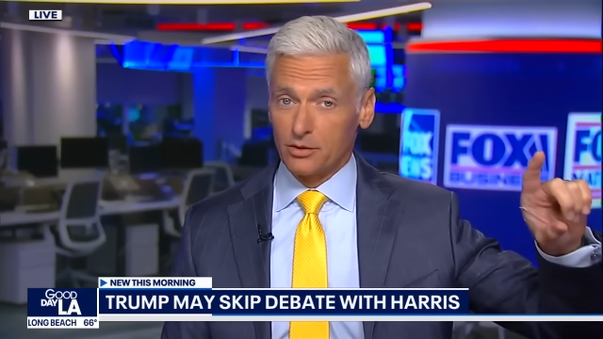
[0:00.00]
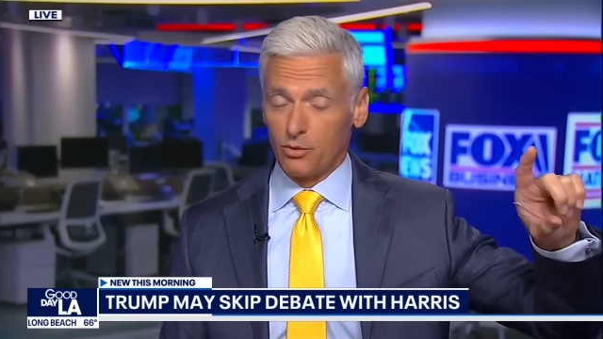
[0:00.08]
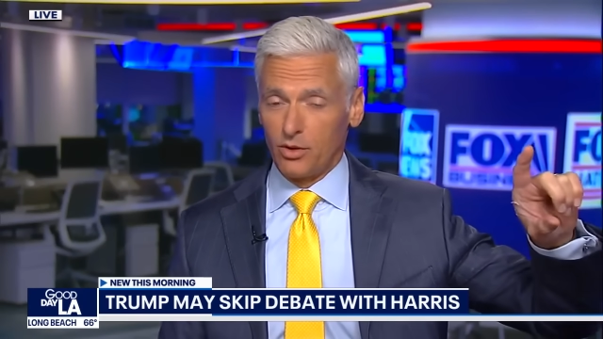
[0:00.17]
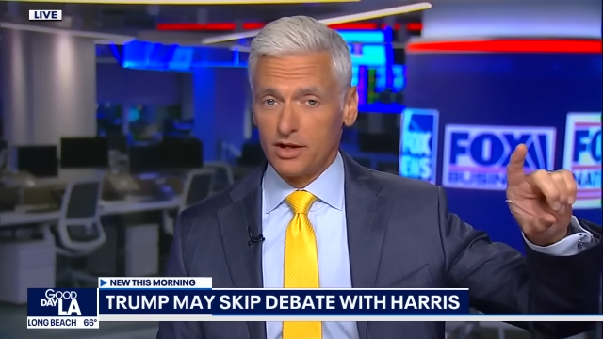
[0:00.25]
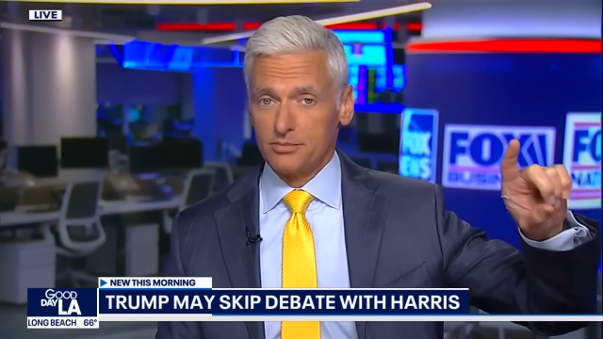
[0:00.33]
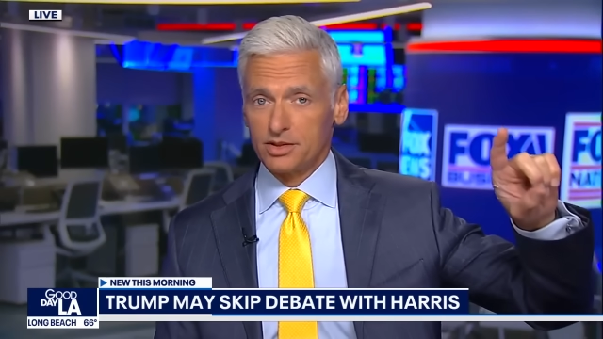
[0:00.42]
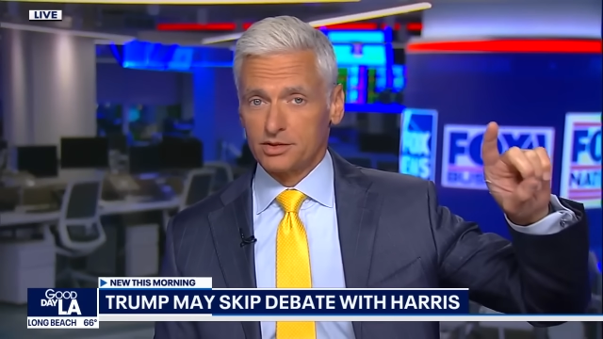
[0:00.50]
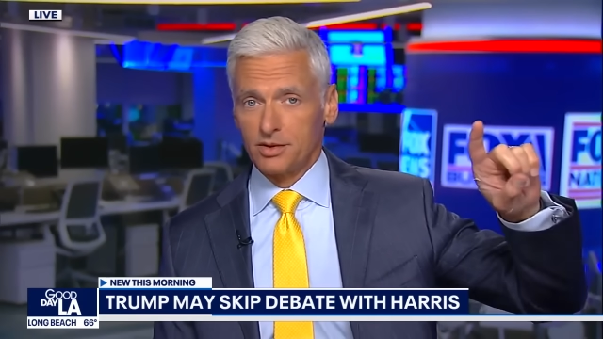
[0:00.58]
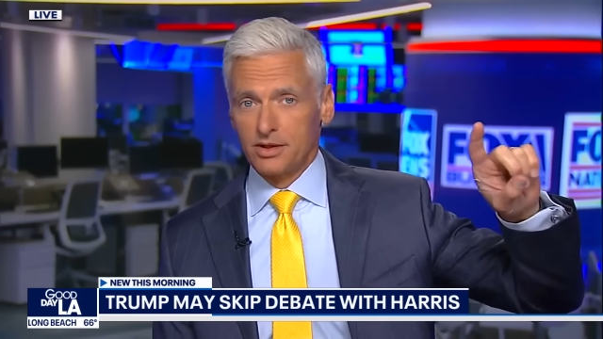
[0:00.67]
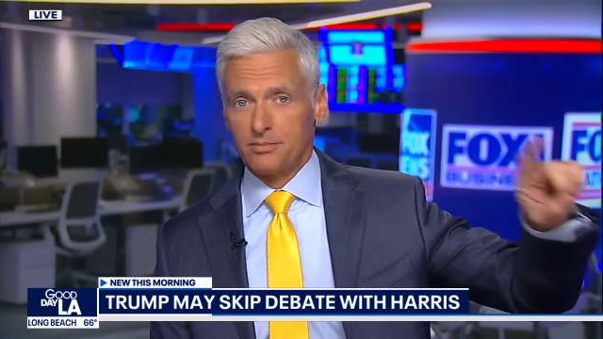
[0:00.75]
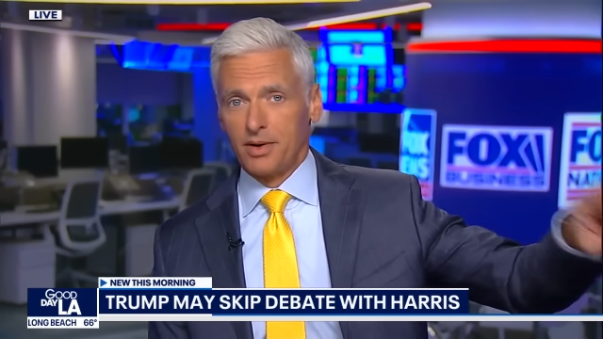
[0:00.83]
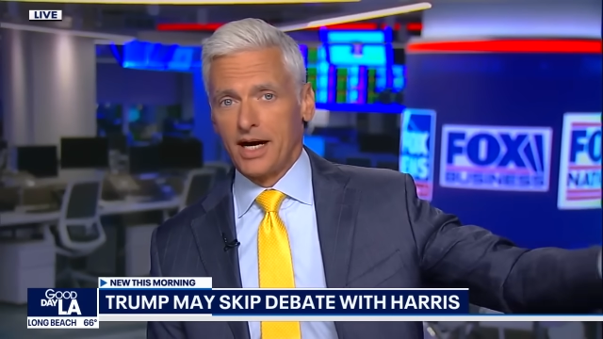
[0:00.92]
the one
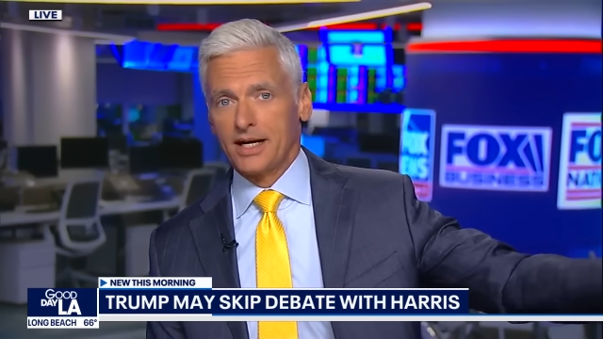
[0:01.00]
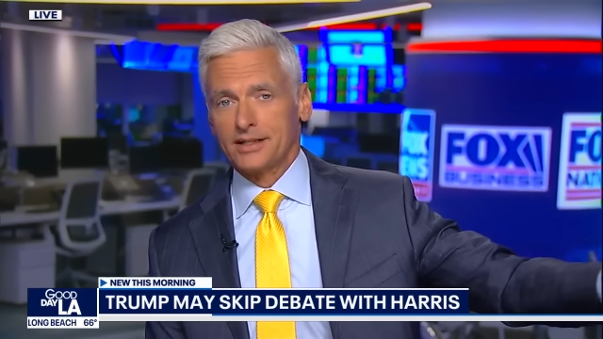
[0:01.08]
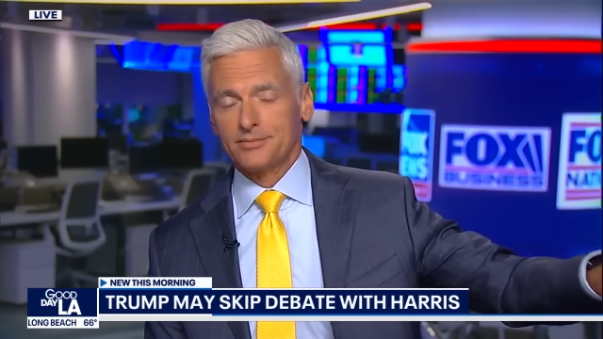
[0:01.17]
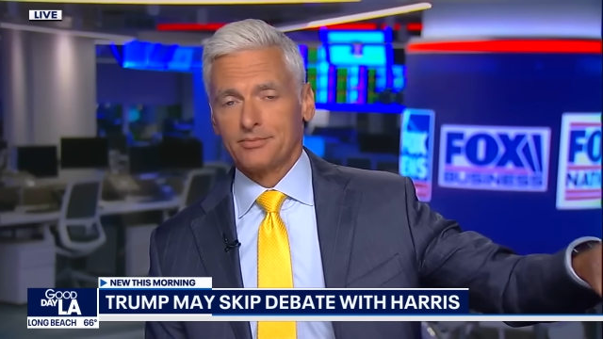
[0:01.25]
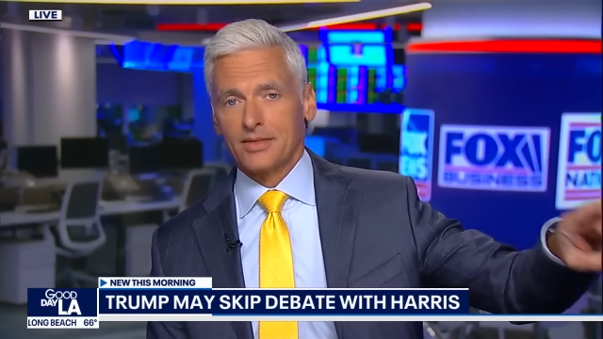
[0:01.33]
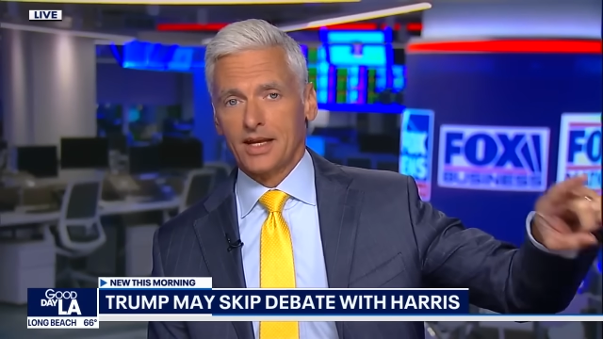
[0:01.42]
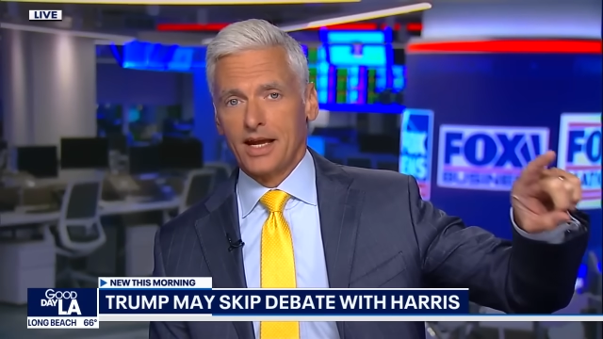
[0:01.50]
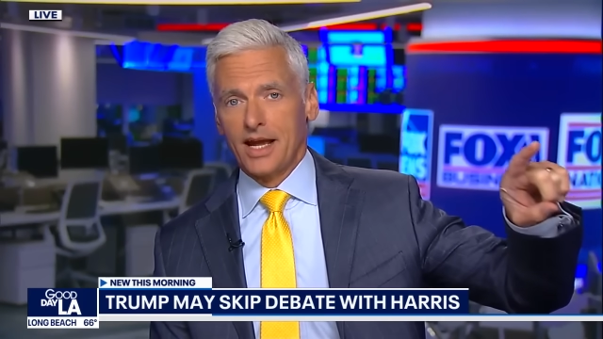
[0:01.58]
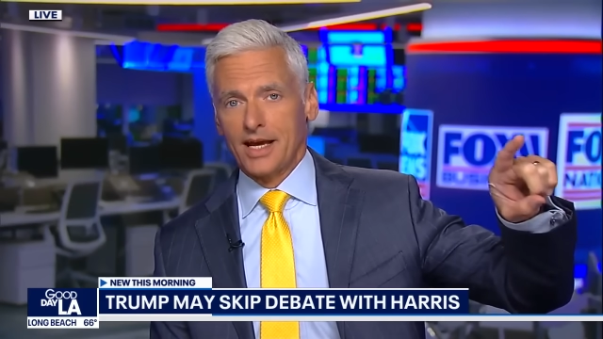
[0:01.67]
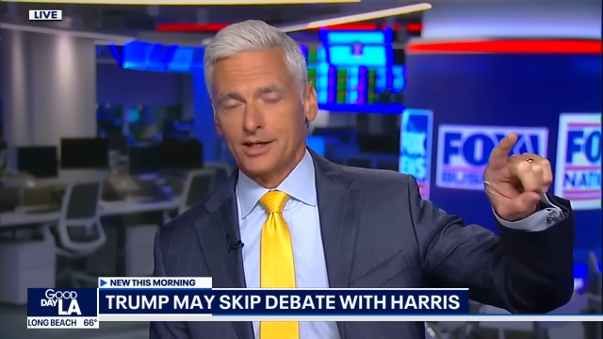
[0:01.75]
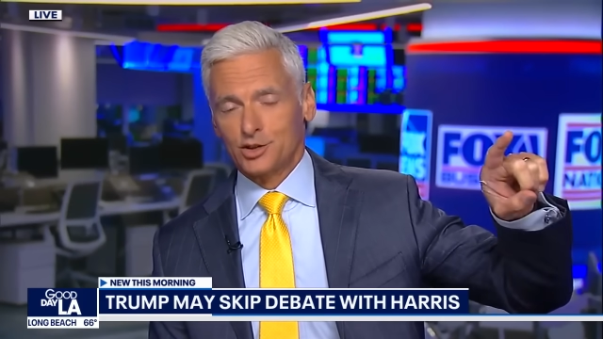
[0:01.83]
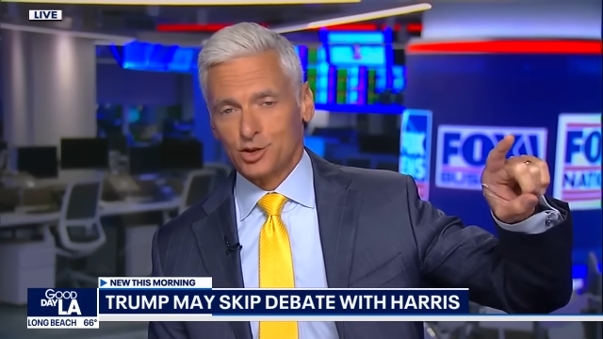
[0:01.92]
between Biden
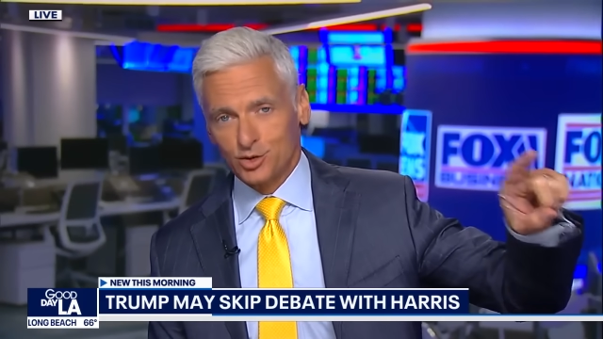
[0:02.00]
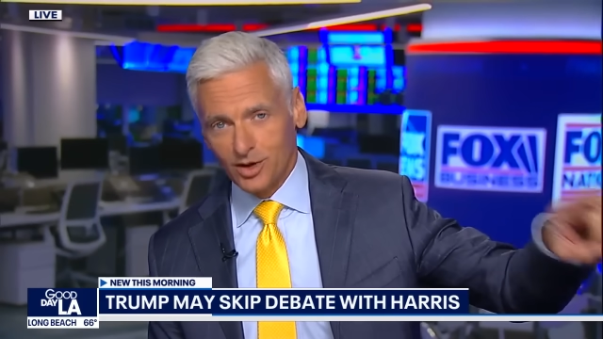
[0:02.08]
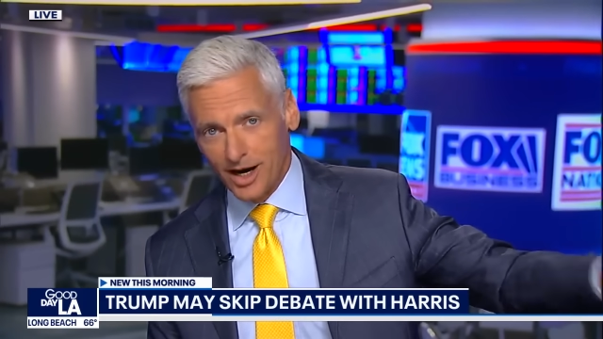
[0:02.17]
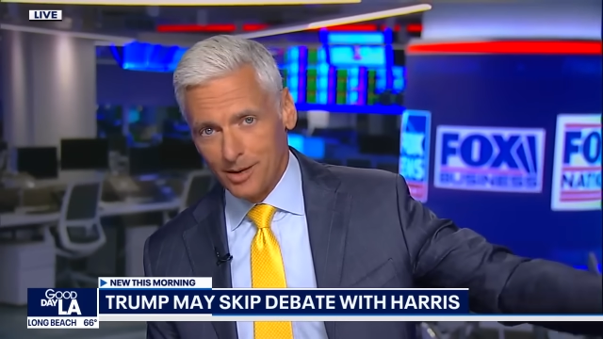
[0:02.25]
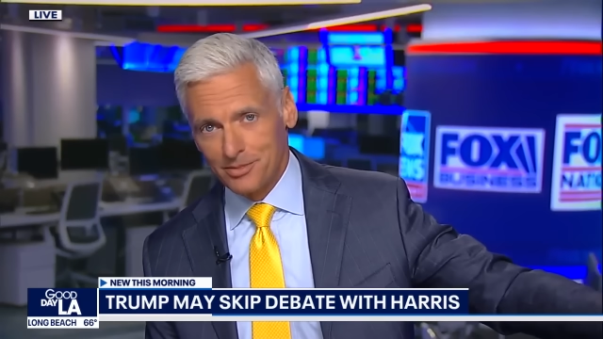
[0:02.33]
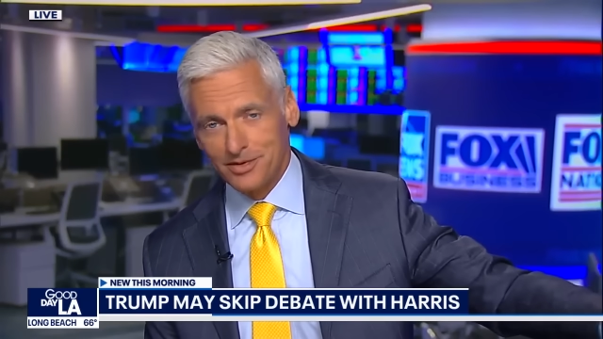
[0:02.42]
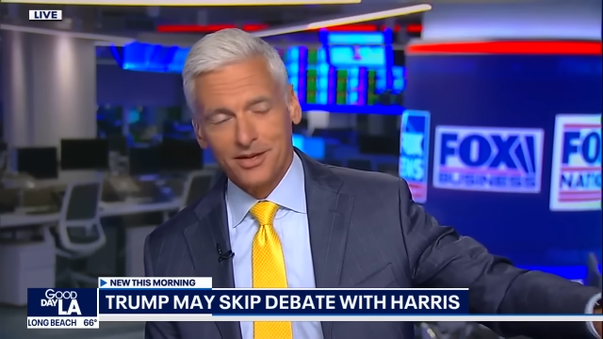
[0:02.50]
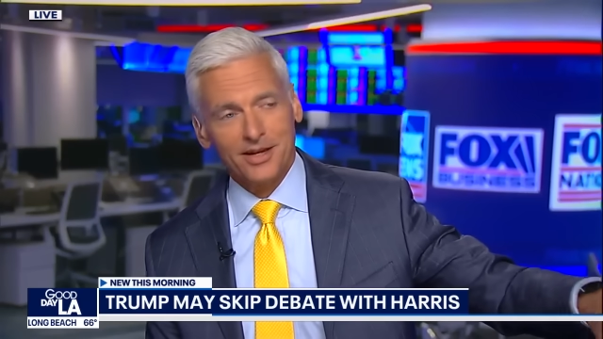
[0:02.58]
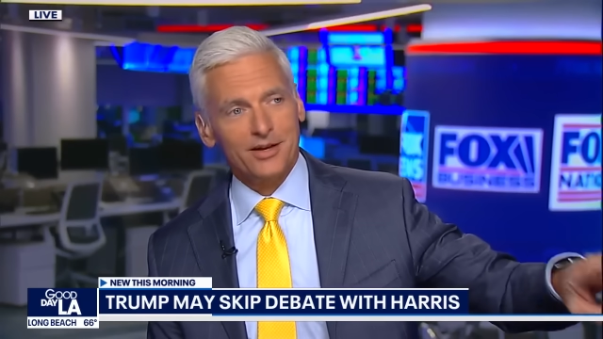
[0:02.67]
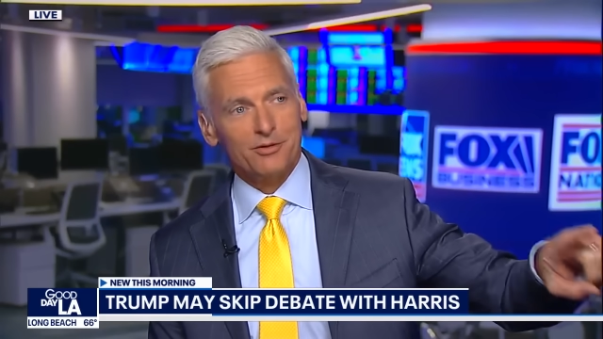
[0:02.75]
and Trump,